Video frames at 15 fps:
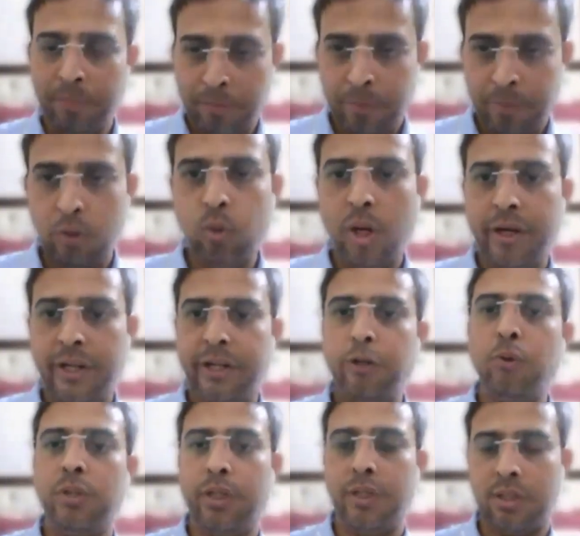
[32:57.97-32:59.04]
or people
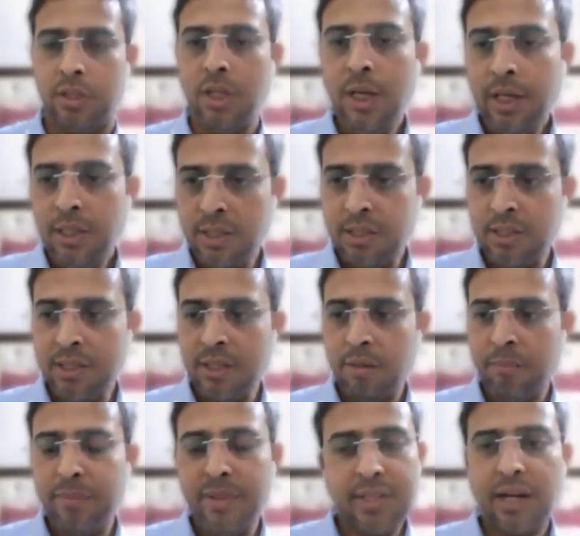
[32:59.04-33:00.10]
who are into this.
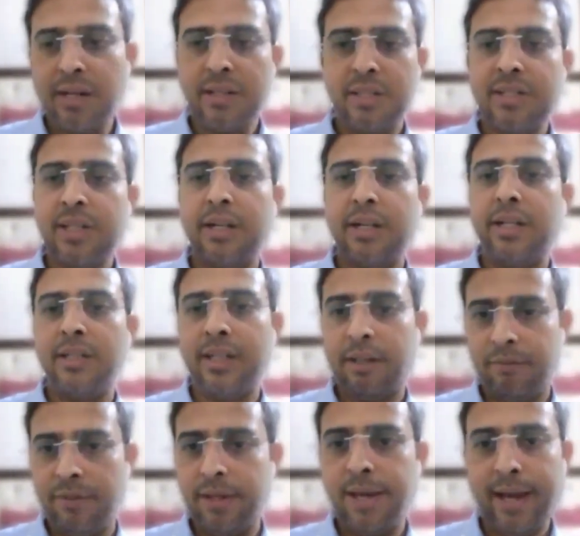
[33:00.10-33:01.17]
This is a
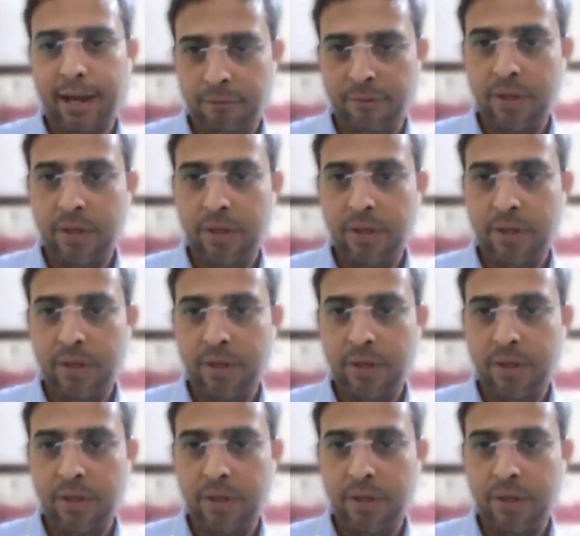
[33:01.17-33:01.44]
misunderstanding that